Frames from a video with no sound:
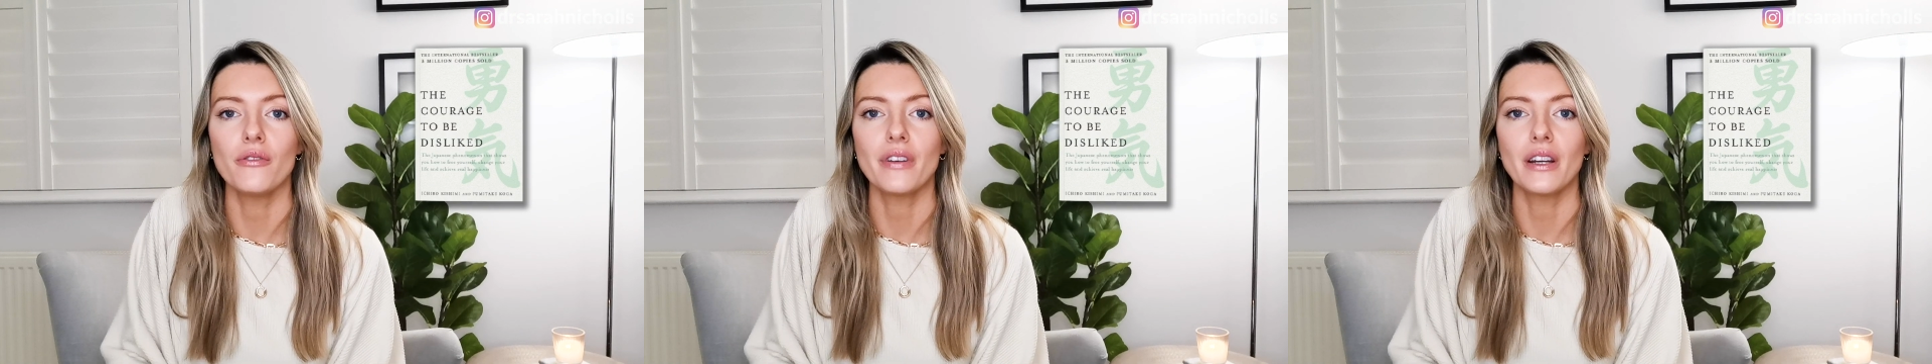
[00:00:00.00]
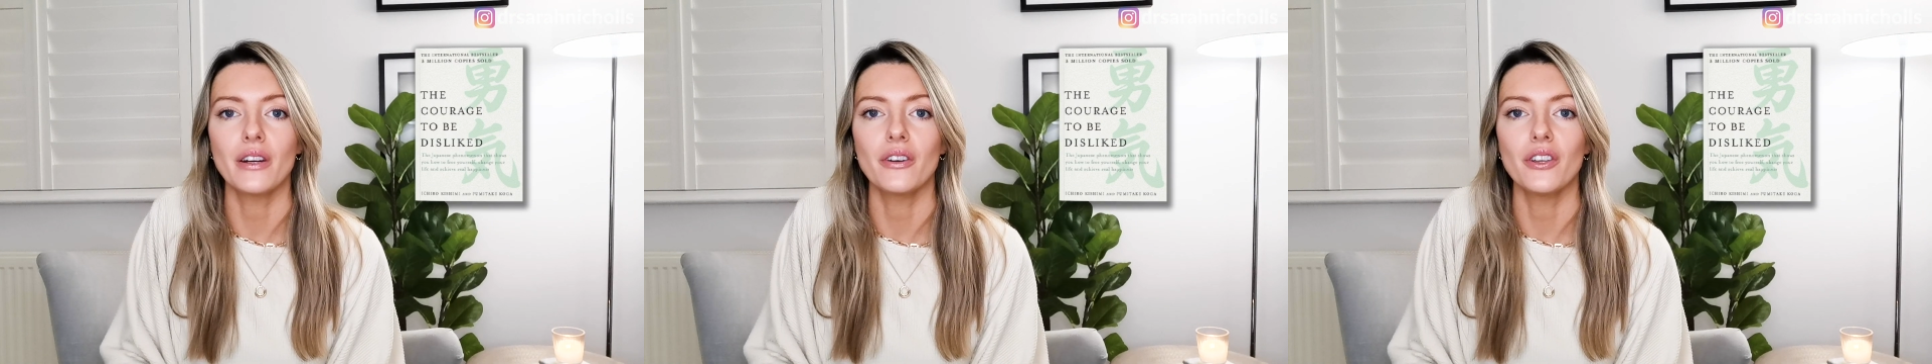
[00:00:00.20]

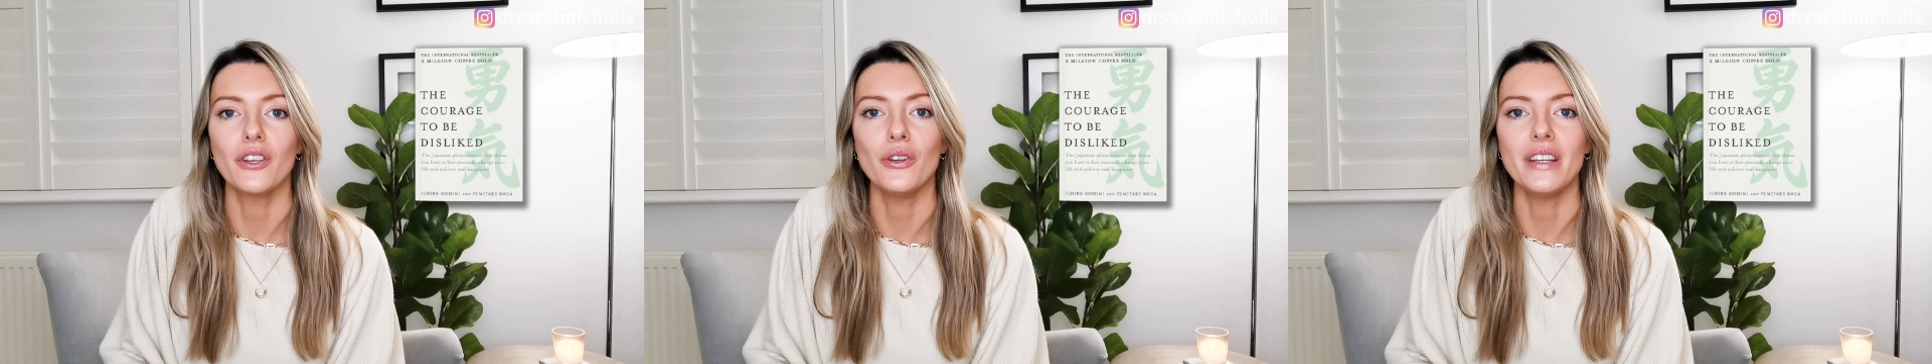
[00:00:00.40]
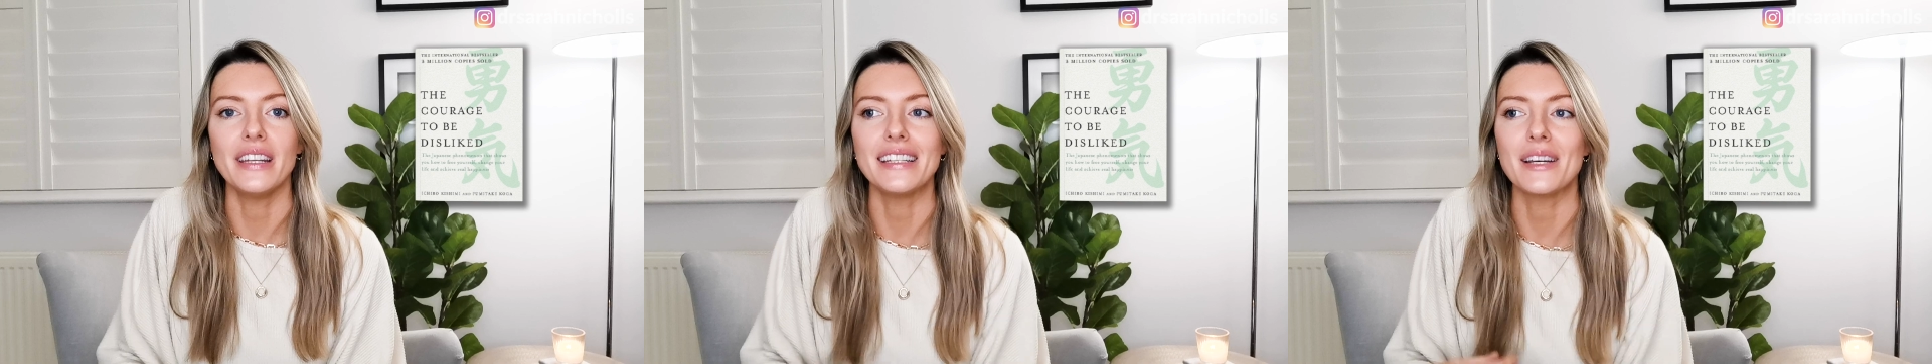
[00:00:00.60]
feel
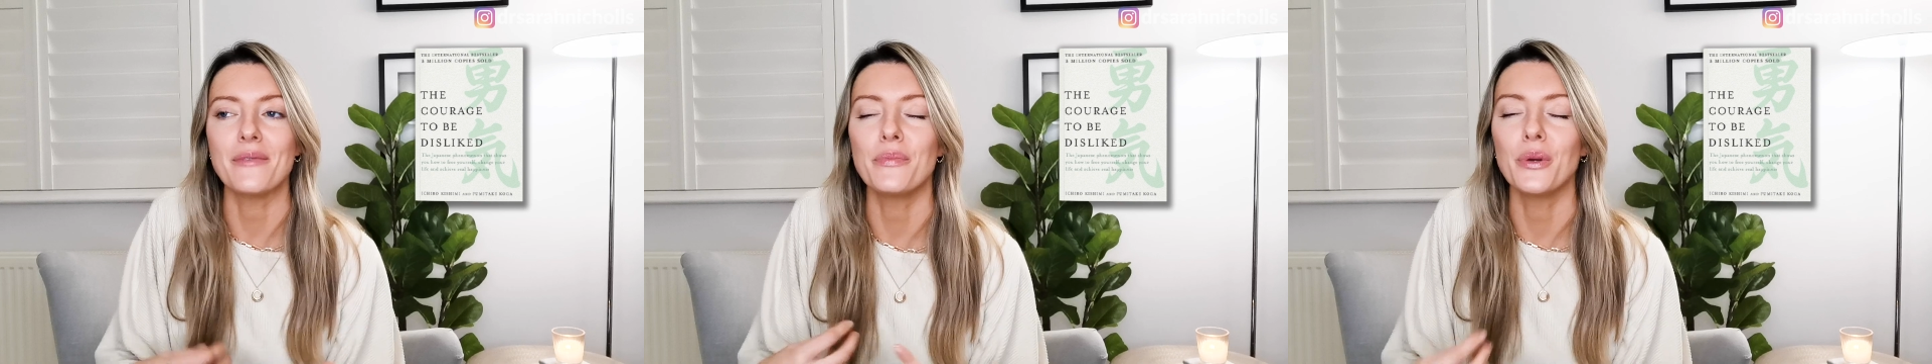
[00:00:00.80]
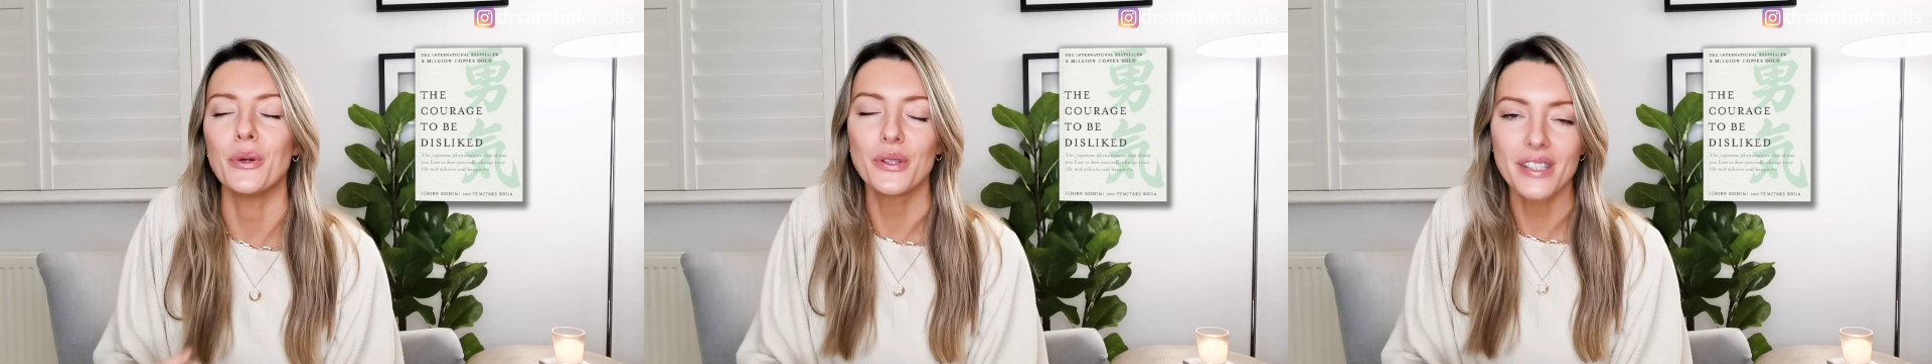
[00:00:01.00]
you need a
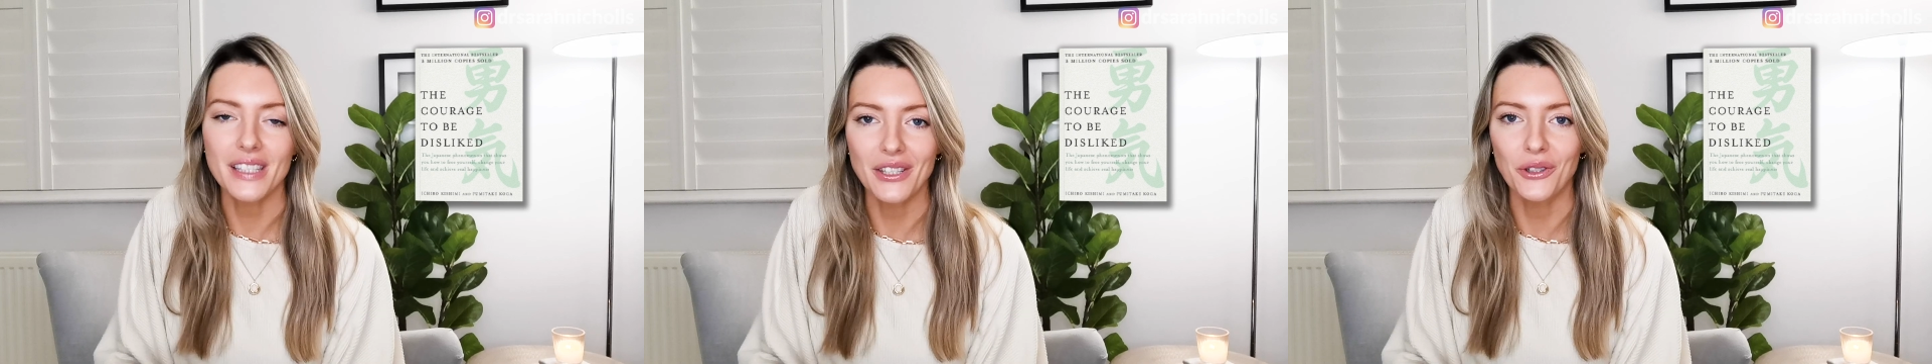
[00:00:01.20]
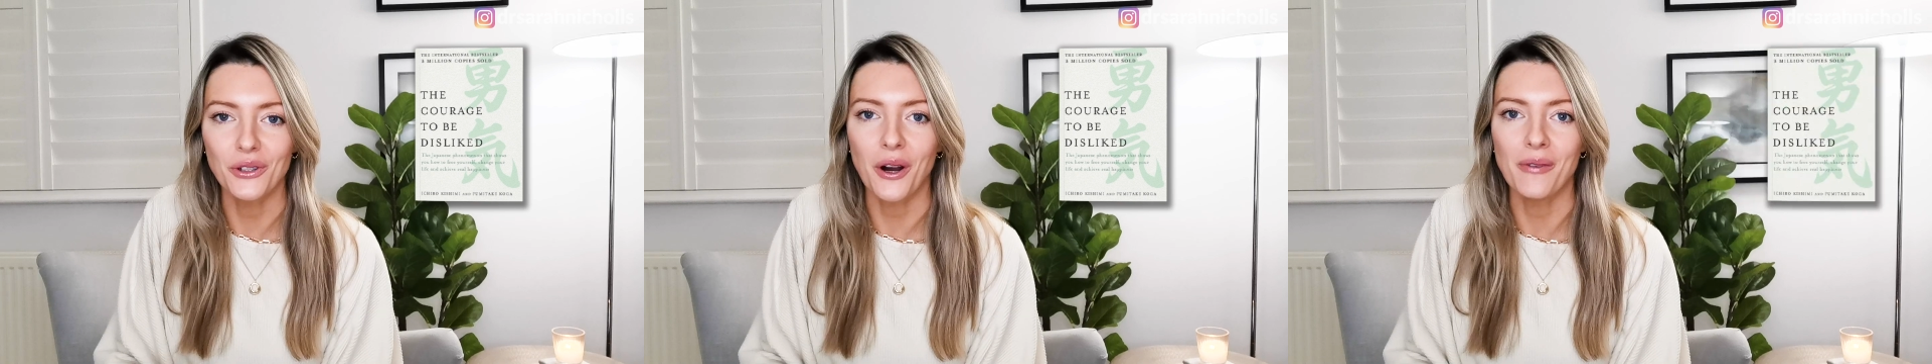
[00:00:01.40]
boost in your